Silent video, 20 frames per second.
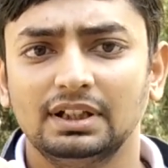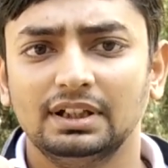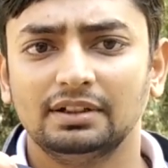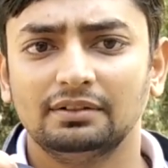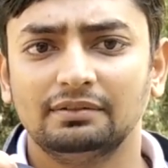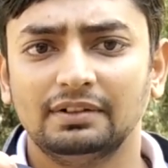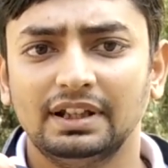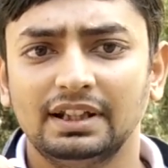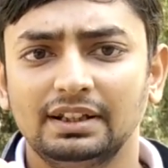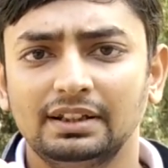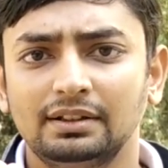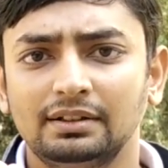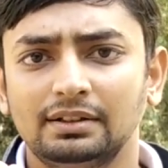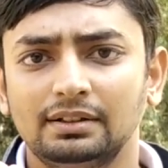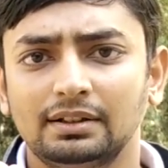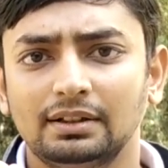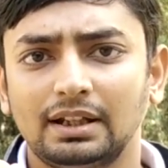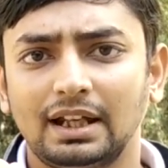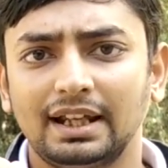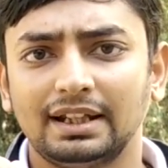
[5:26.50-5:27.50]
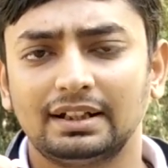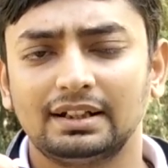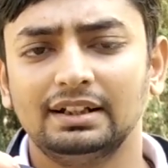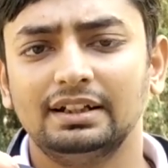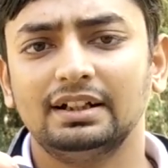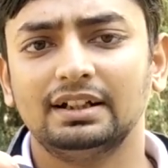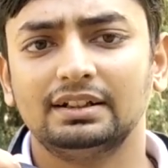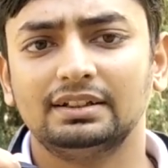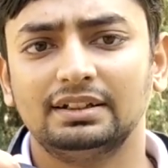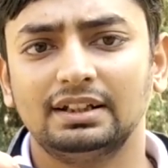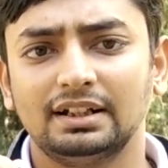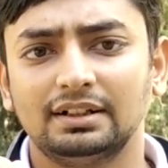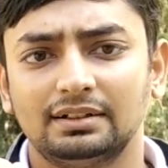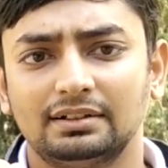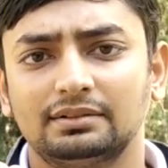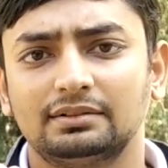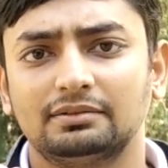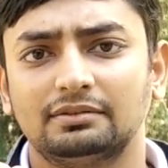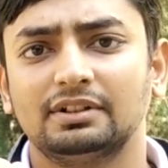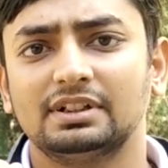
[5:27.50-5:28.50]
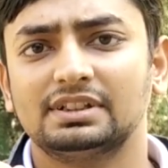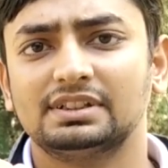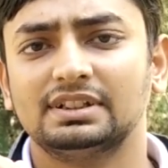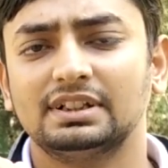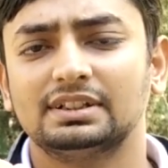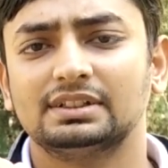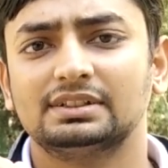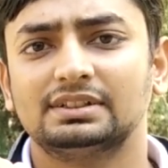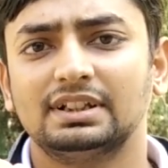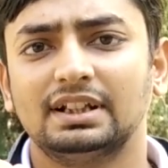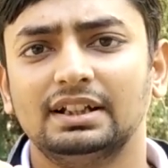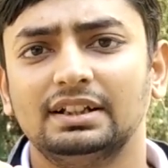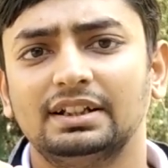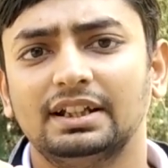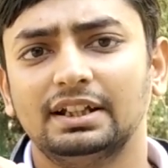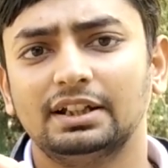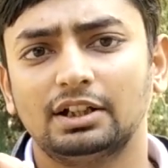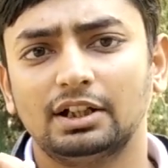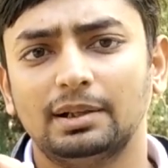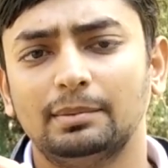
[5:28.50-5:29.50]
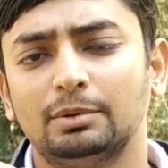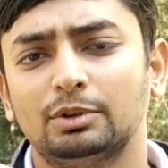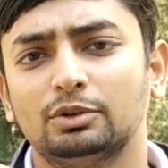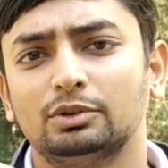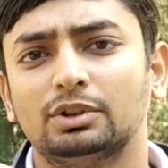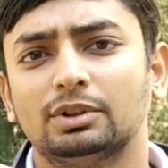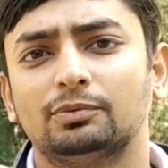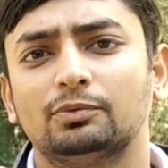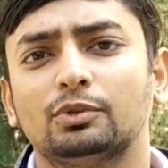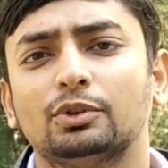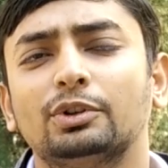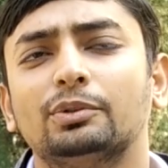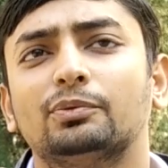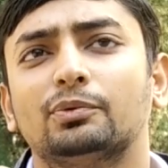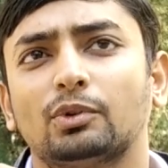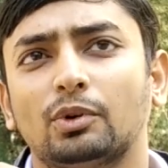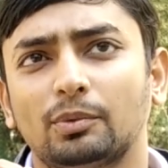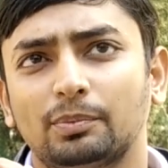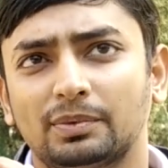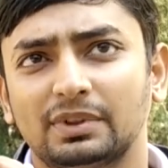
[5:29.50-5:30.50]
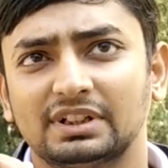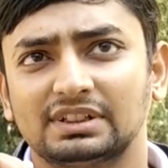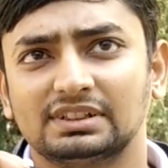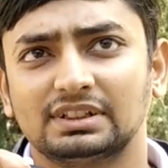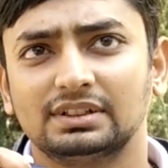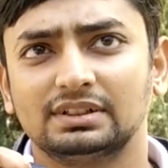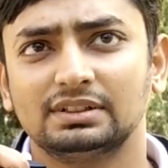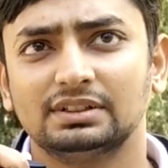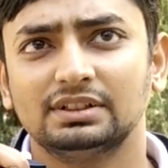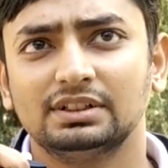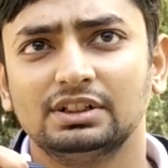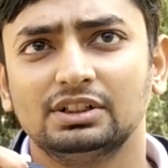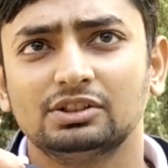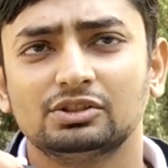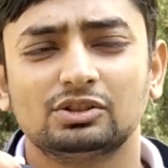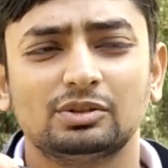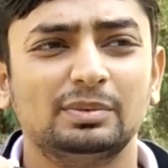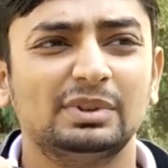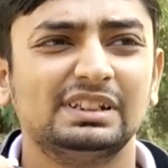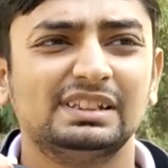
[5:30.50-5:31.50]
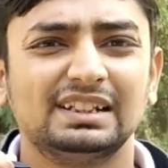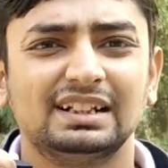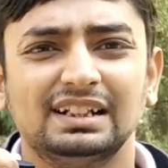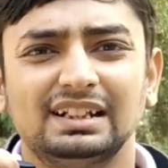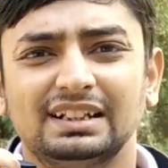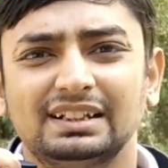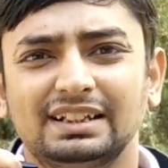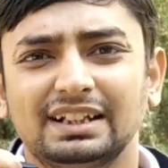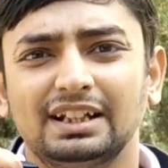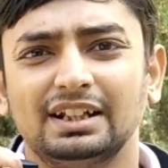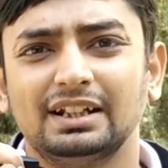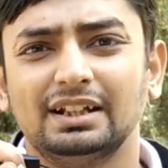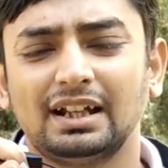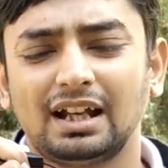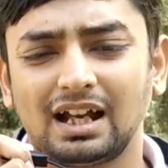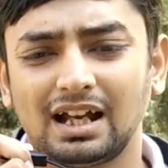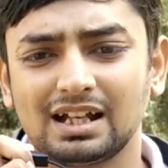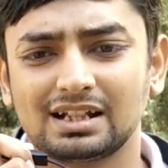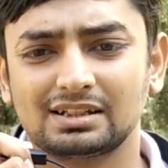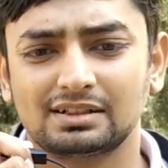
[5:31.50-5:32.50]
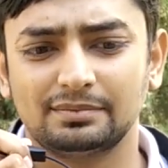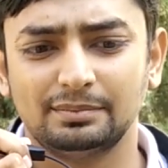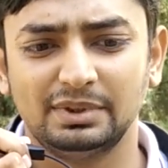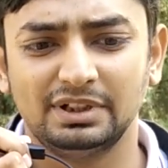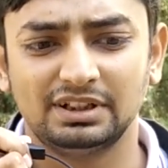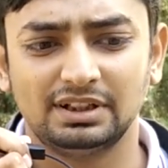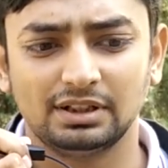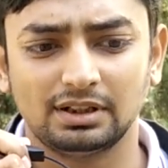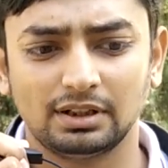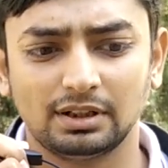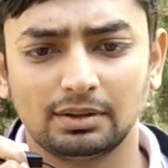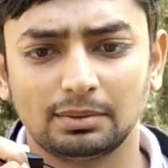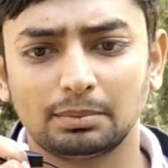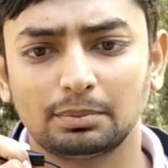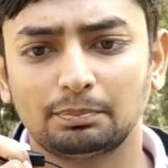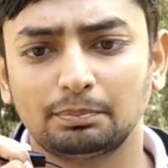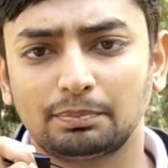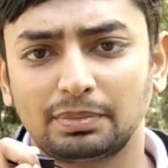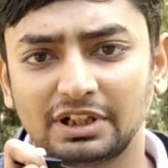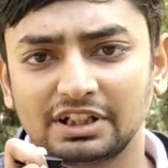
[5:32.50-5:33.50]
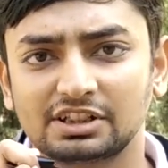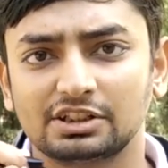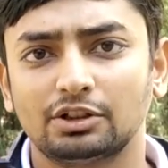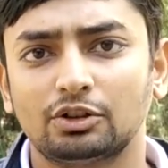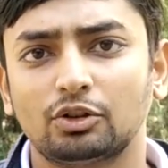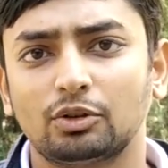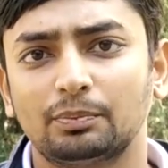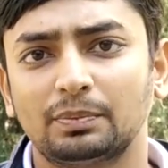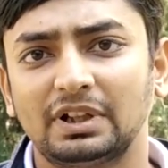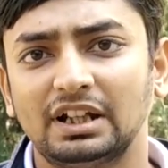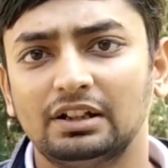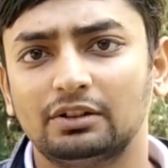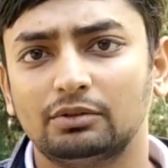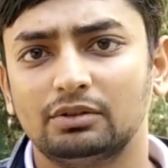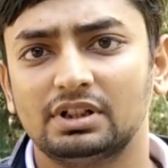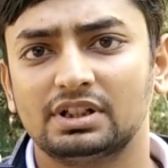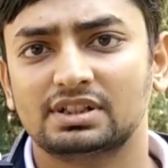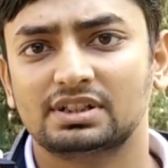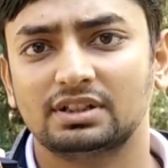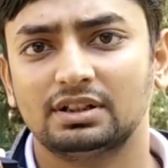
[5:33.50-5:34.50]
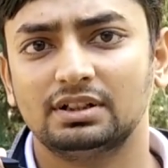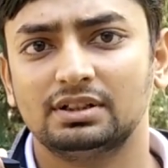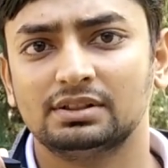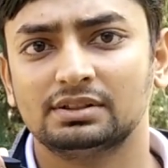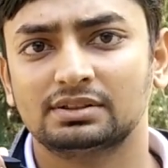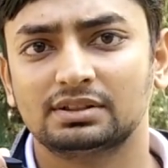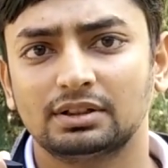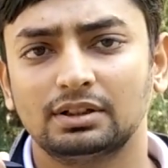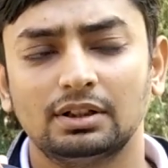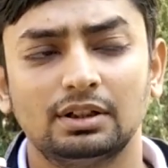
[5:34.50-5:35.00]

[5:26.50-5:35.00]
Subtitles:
when I cleared that questions, then they came to the fluid flow operation. So basically they asked me the pressure drop calculations,